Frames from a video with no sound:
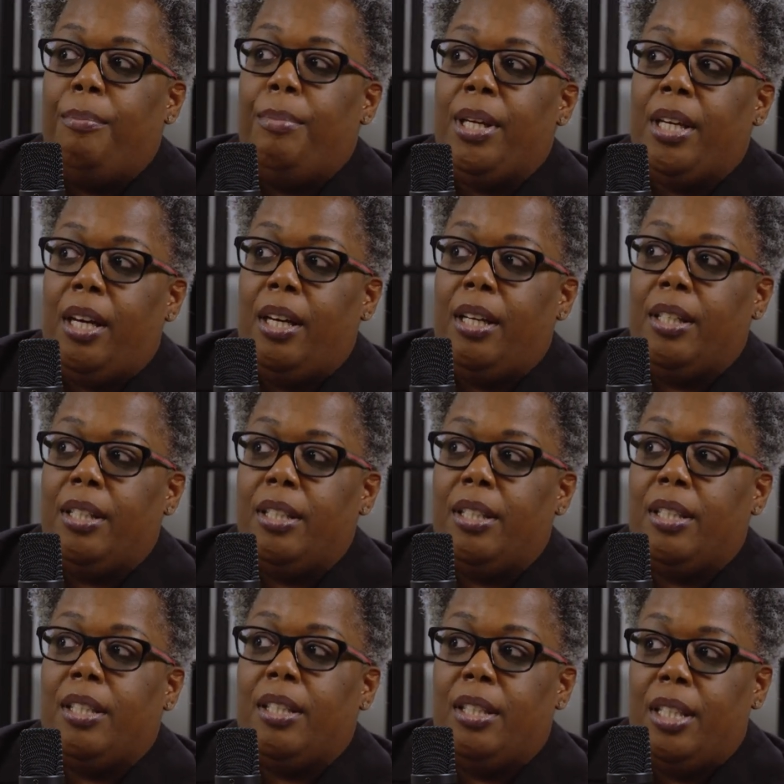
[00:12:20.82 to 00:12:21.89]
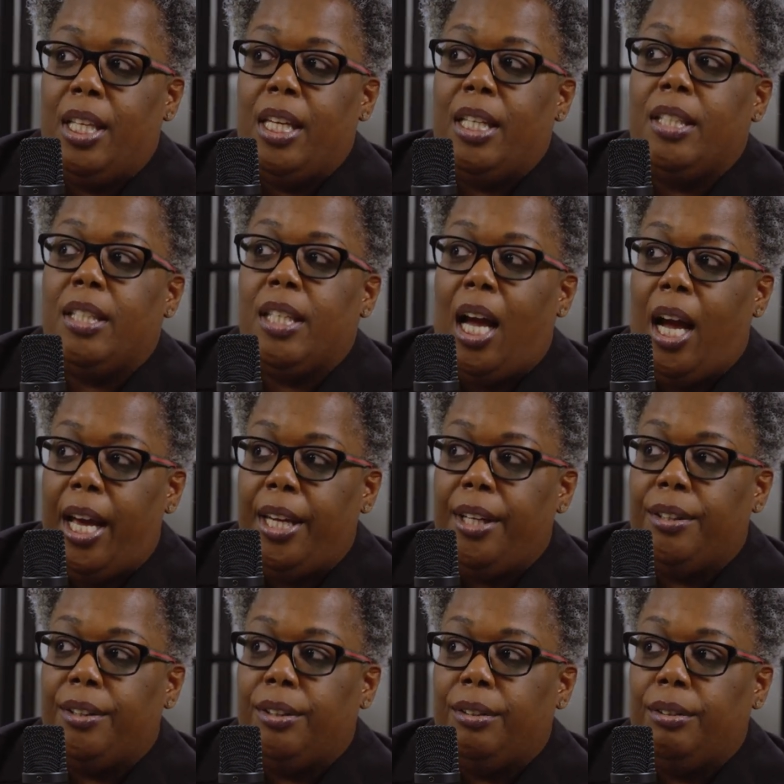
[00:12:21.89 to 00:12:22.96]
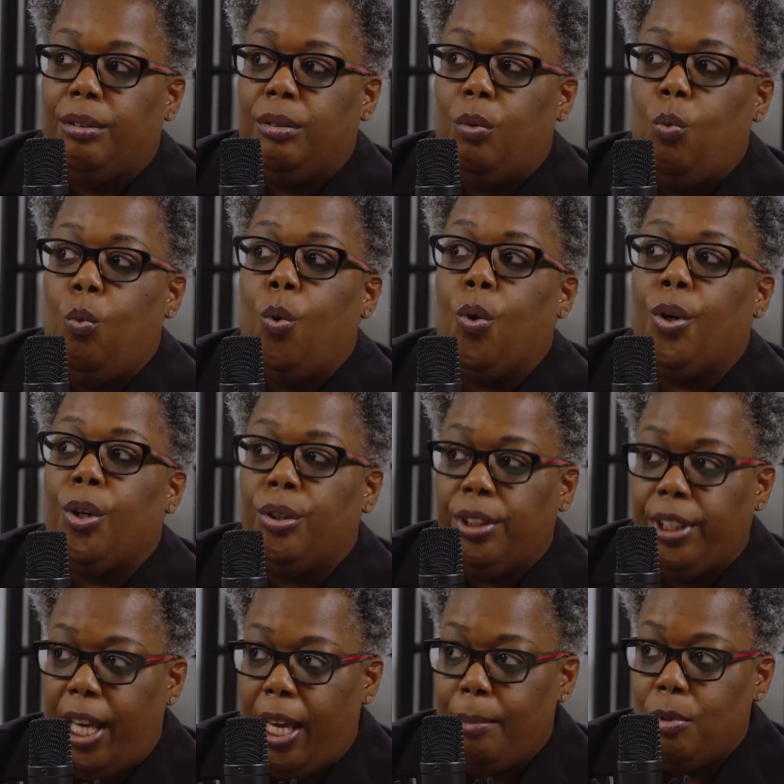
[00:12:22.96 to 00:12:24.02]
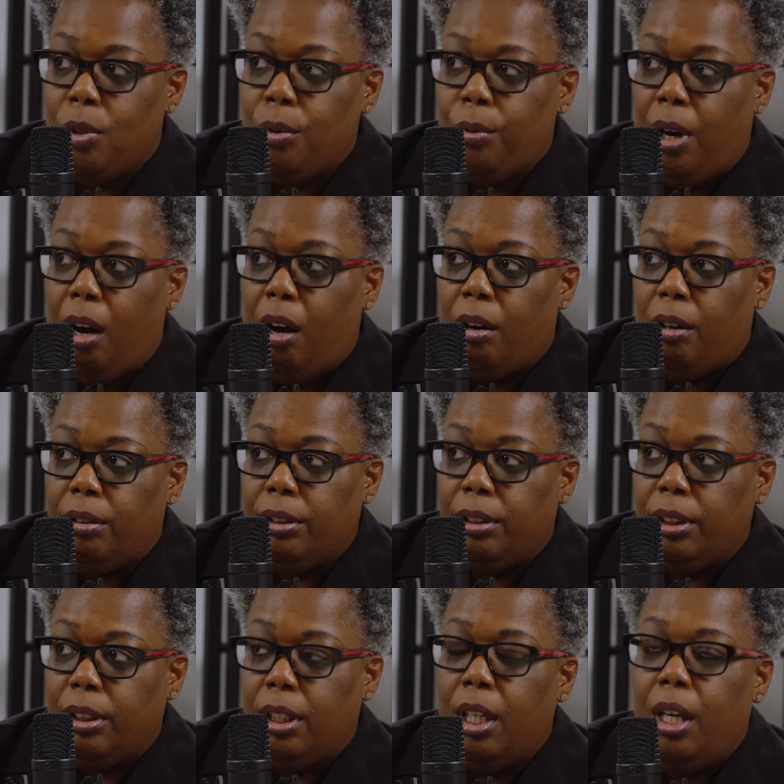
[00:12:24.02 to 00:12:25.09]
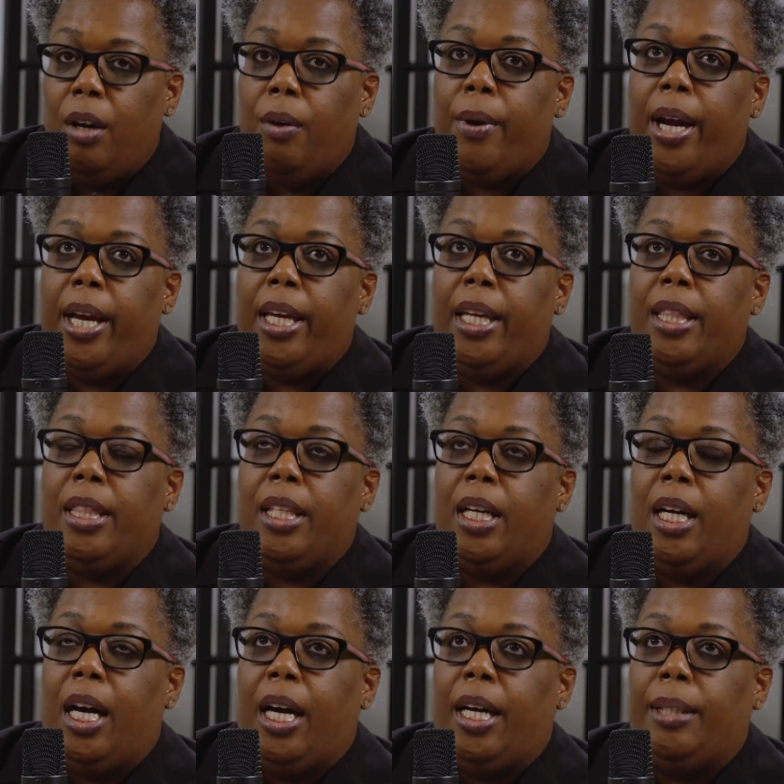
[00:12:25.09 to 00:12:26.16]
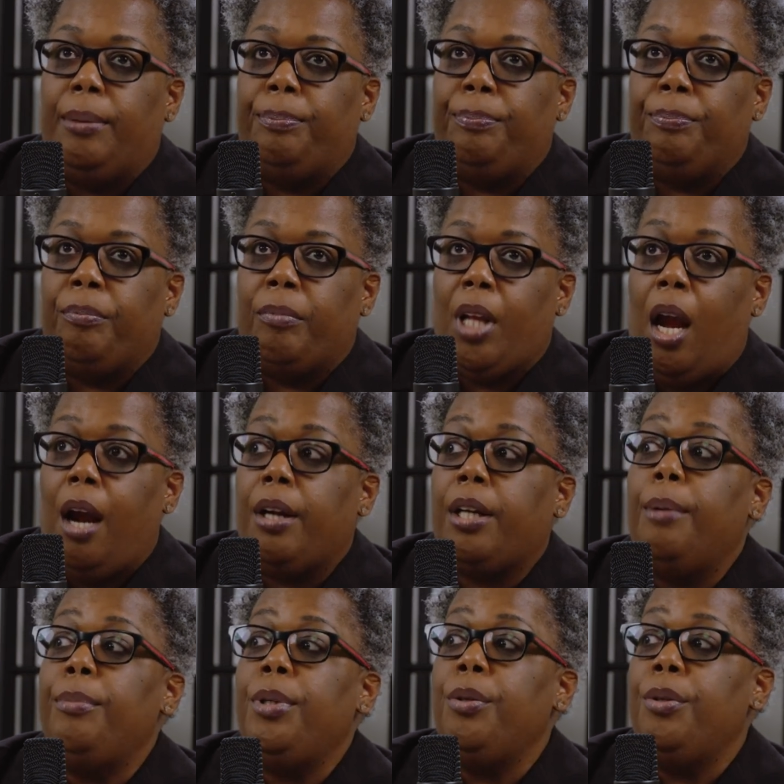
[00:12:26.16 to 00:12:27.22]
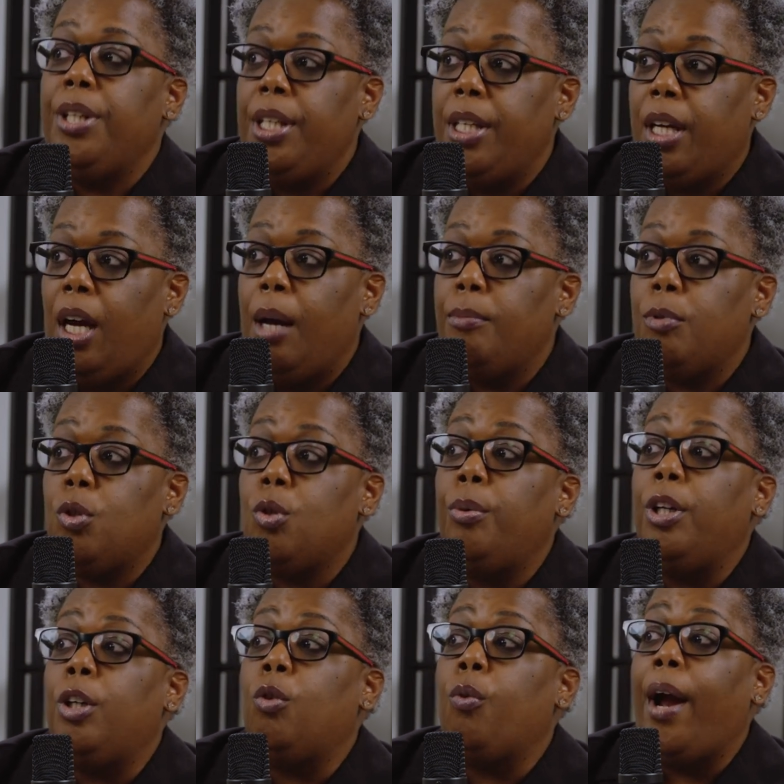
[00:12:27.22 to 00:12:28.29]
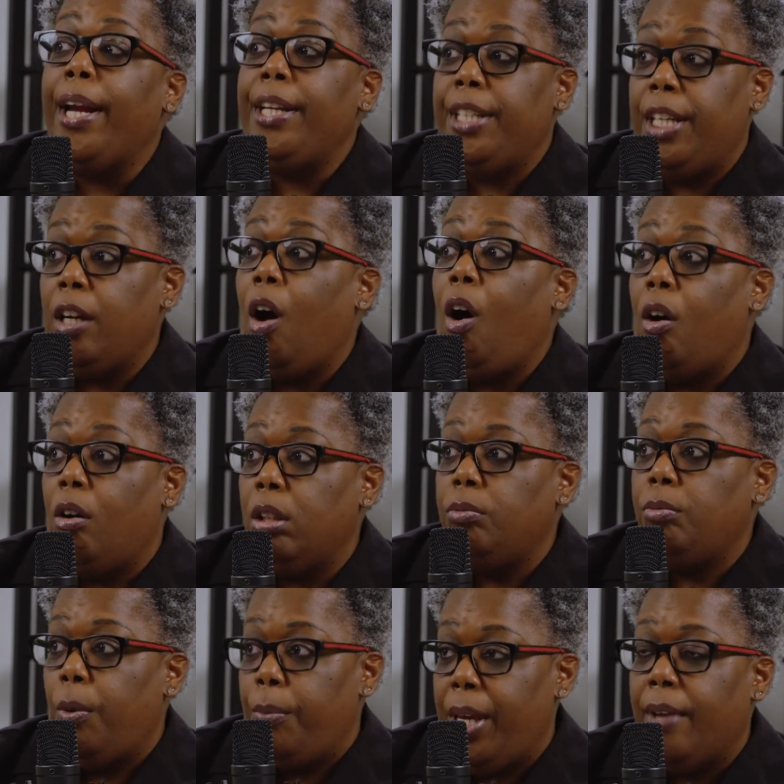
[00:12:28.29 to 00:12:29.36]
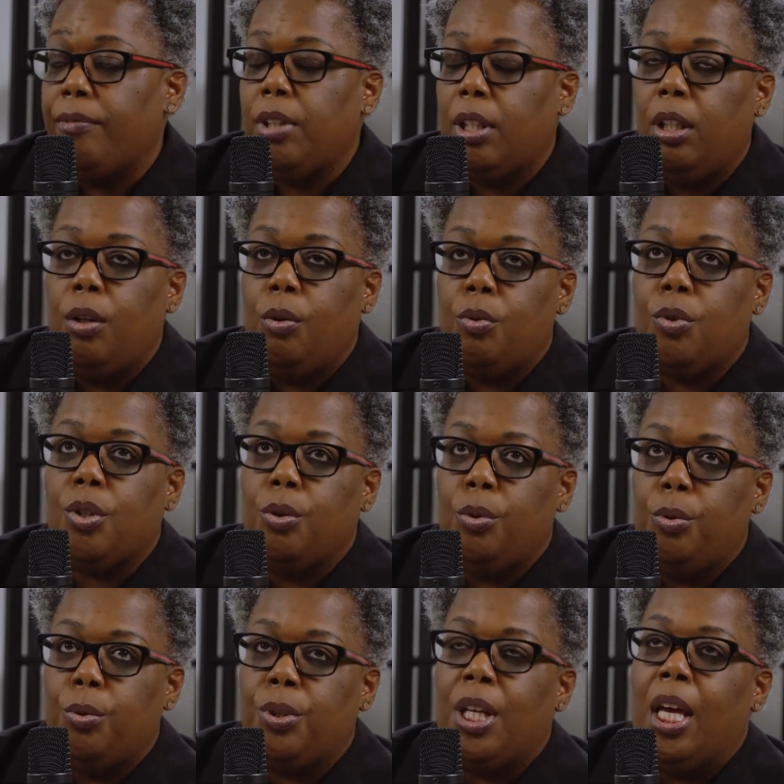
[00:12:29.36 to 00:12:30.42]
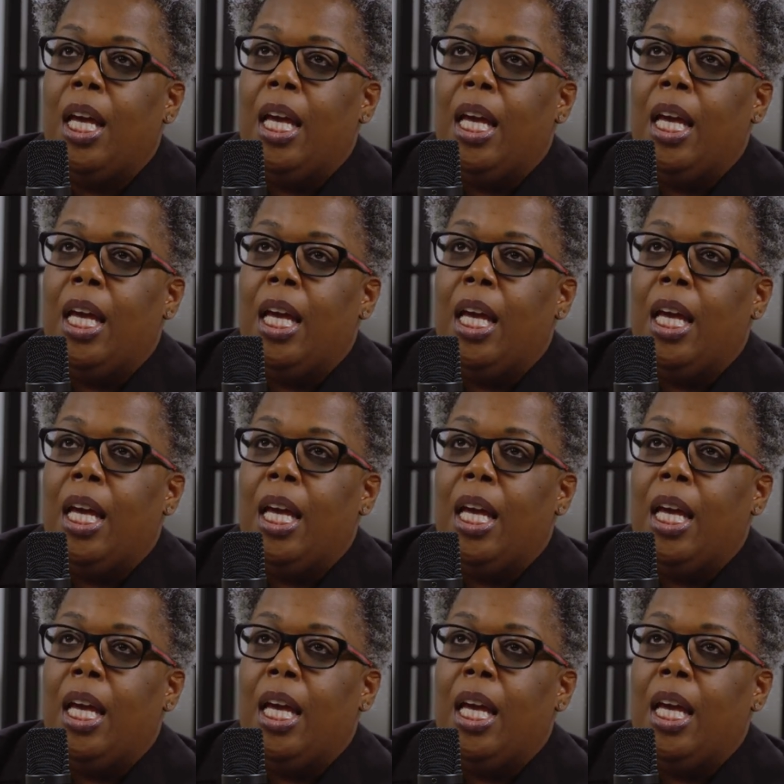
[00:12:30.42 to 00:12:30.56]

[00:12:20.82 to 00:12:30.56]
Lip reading: Because the entire world came to a halt, right? Our community comes to a grinding halt when we have to close schools.